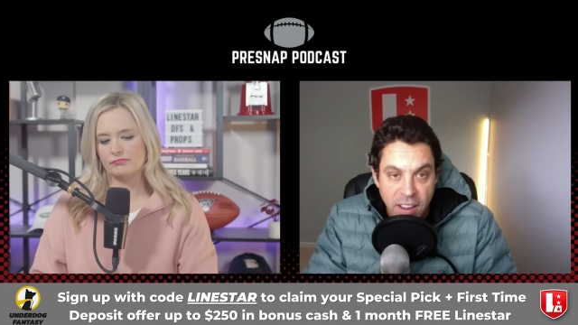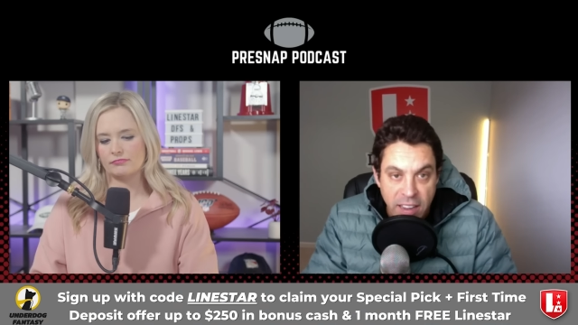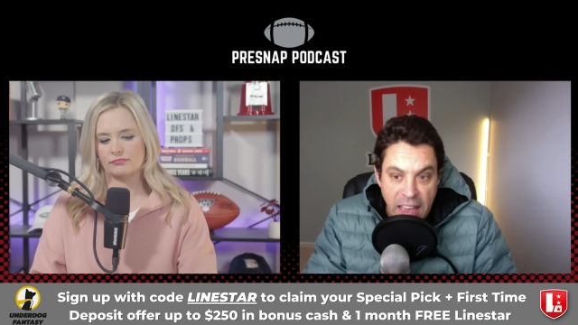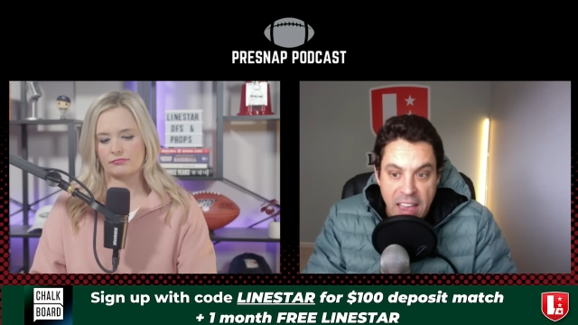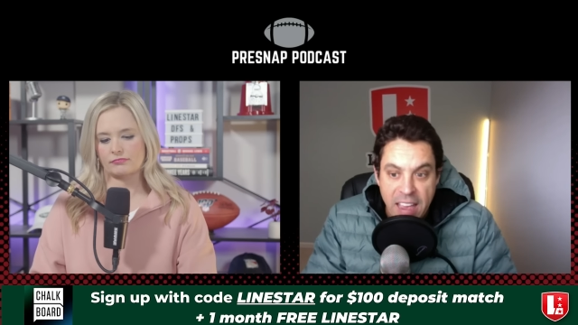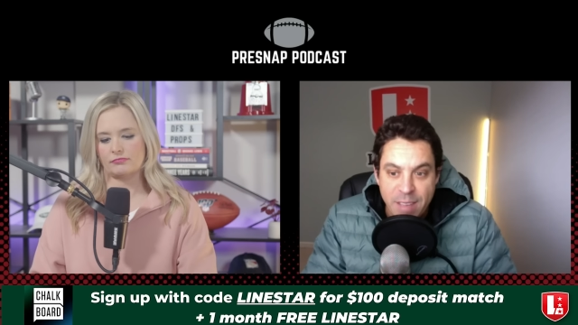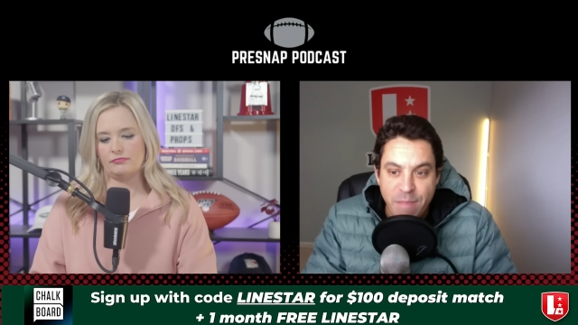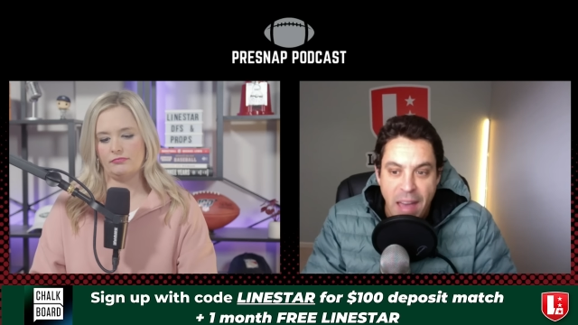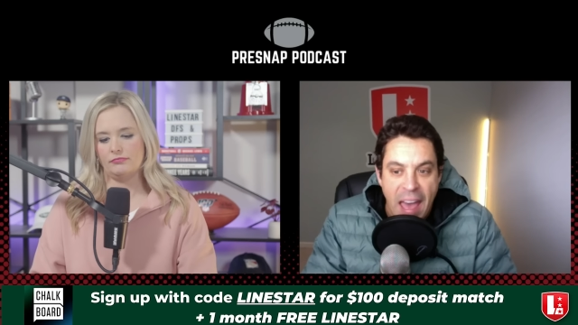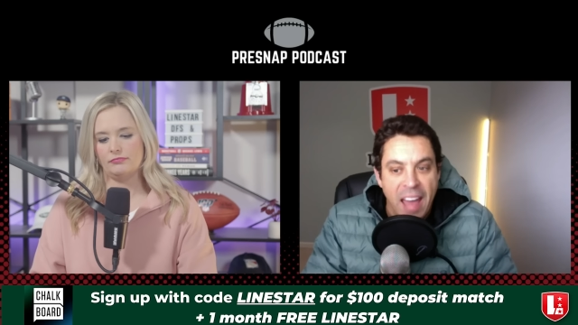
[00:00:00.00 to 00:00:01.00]
Speaker 1: a
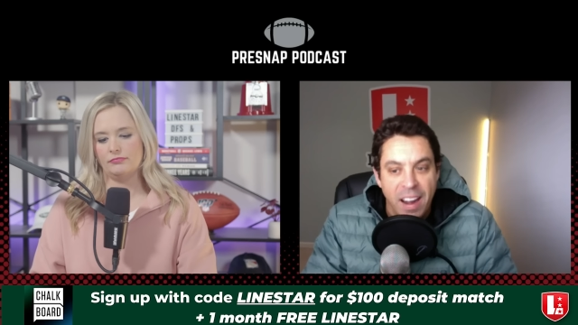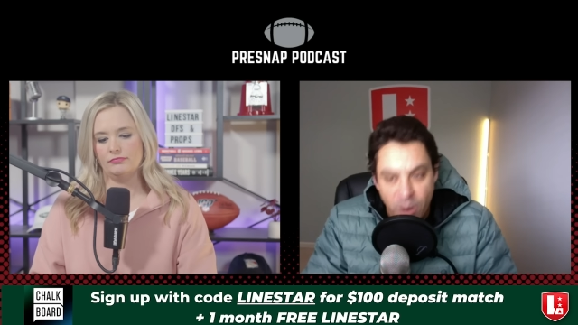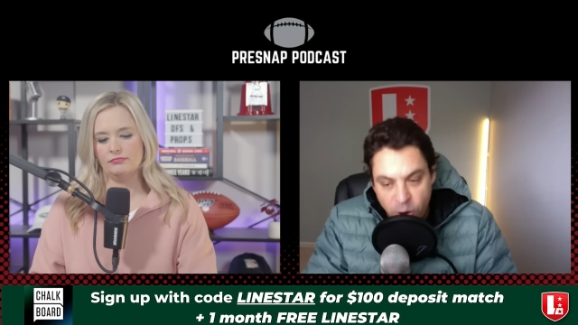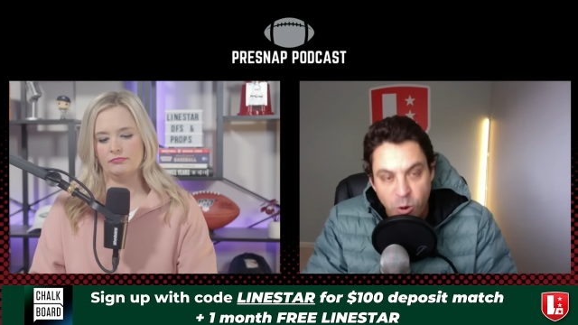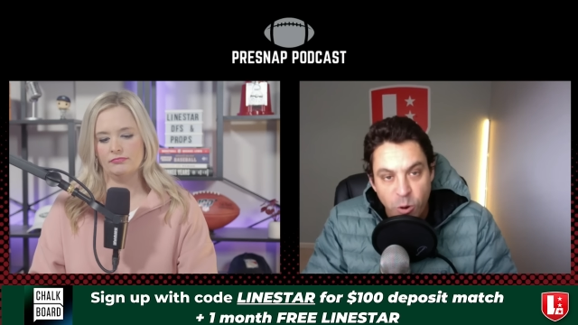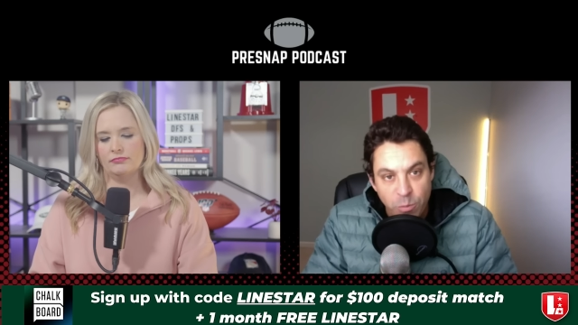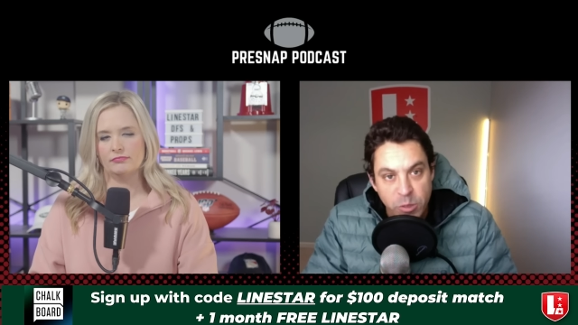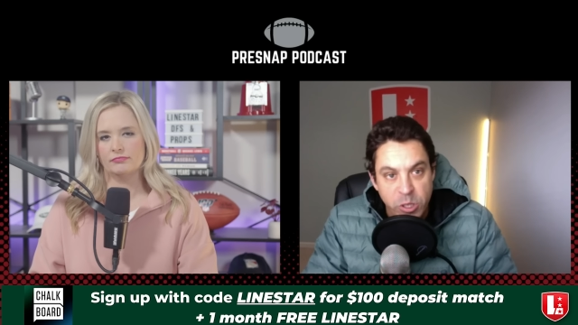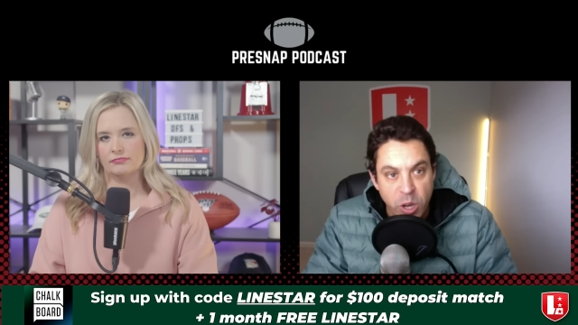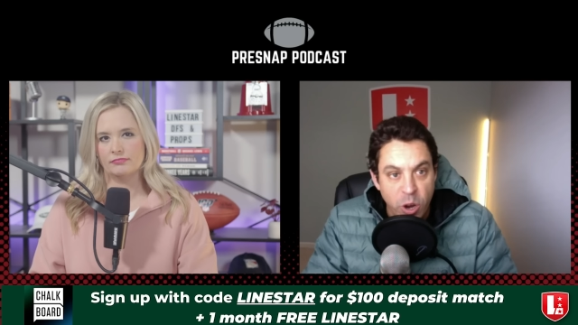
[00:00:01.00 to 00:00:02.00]
game at home.
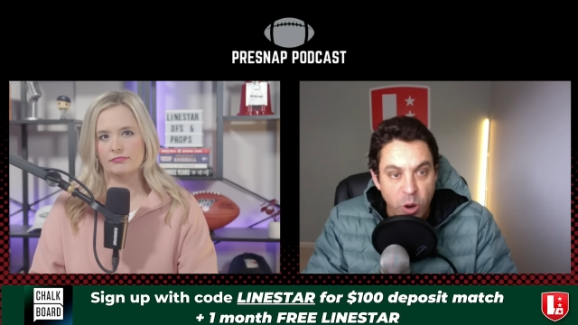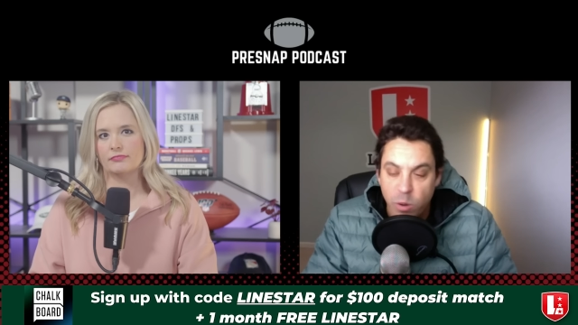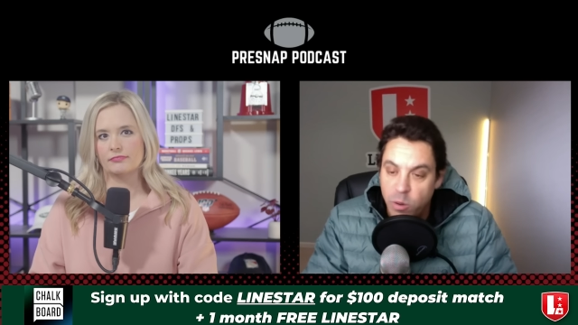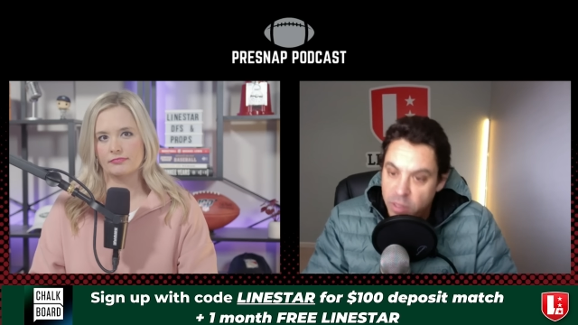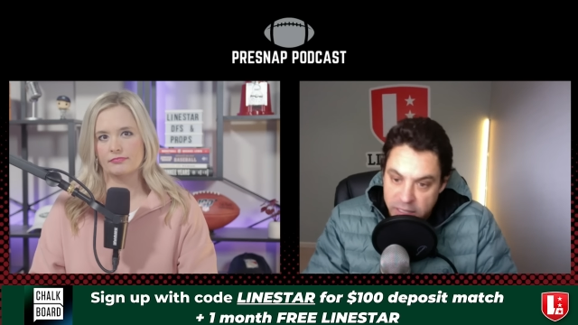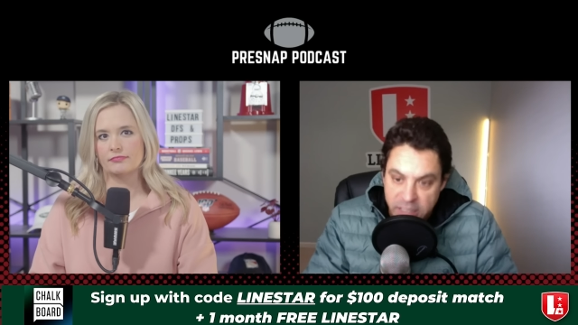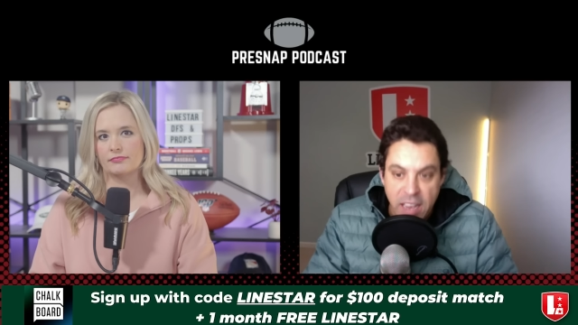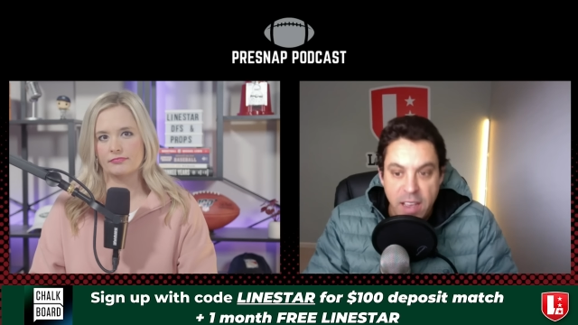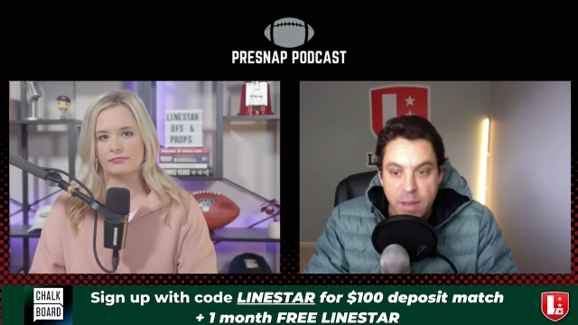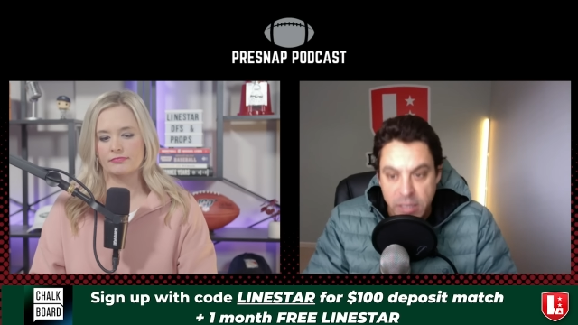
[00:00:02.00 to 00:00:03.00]
So this
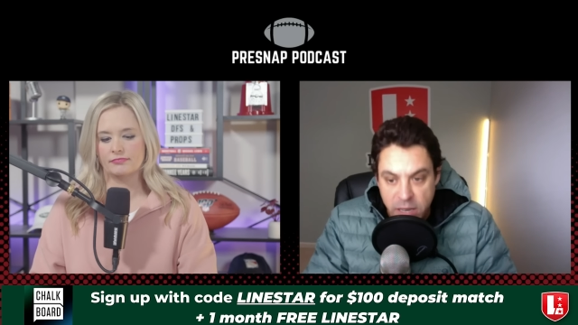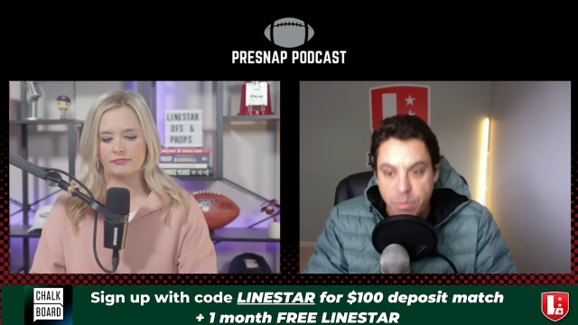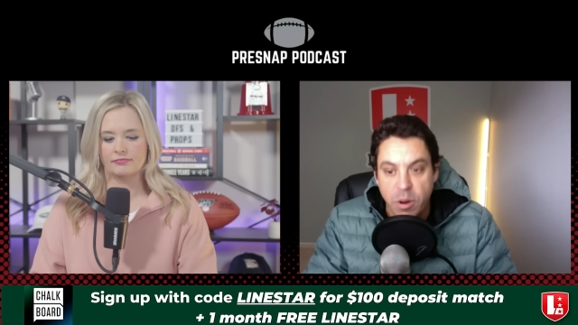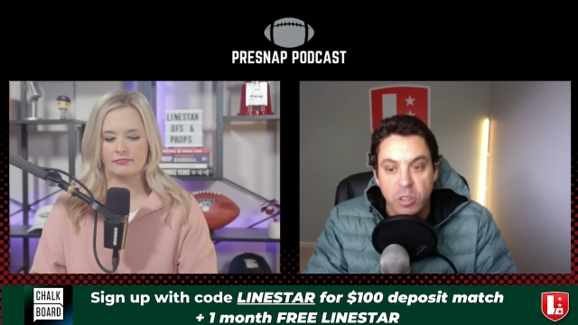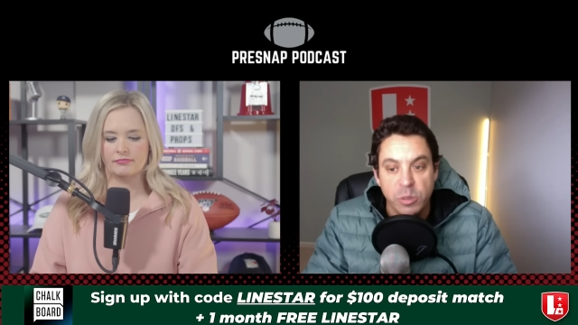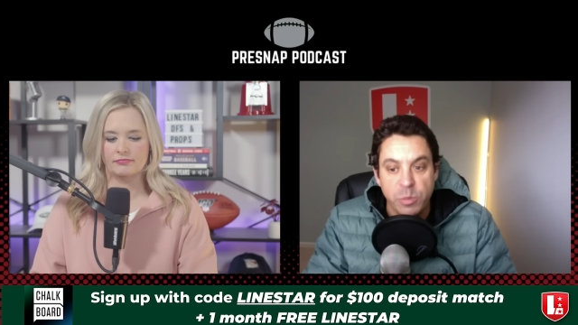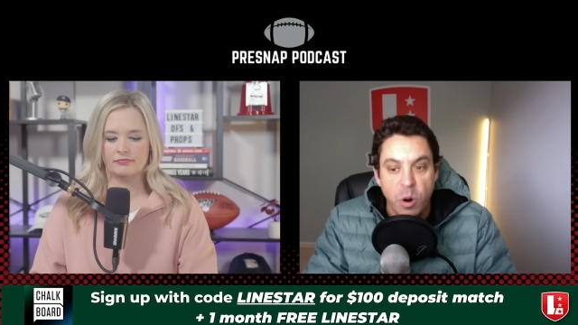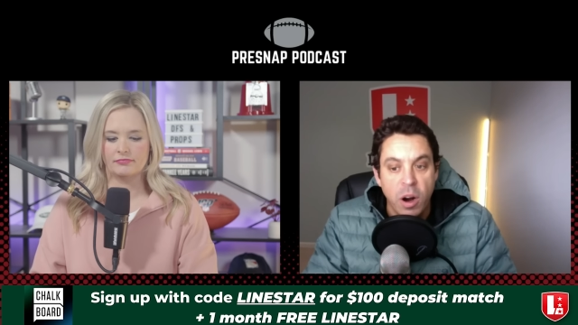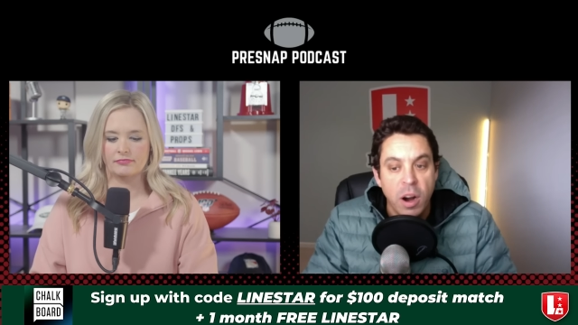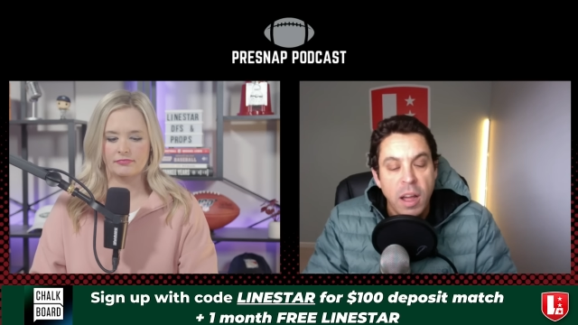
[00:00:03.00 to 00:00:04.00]
game is in
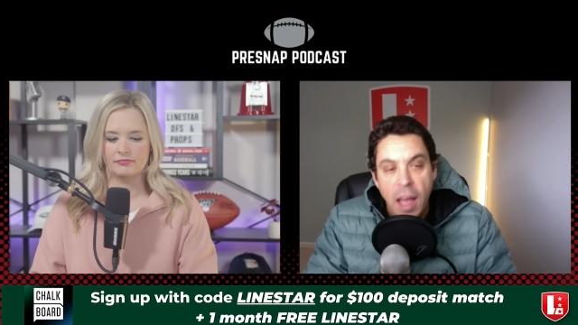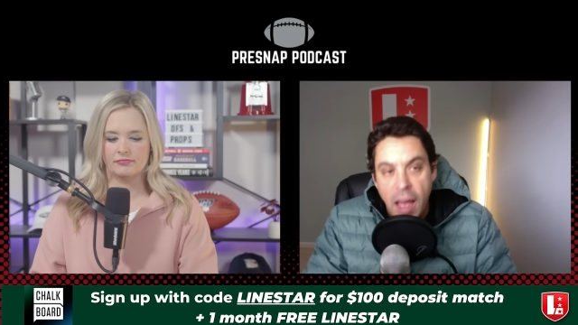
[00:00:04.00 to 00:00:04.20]
Baltimore.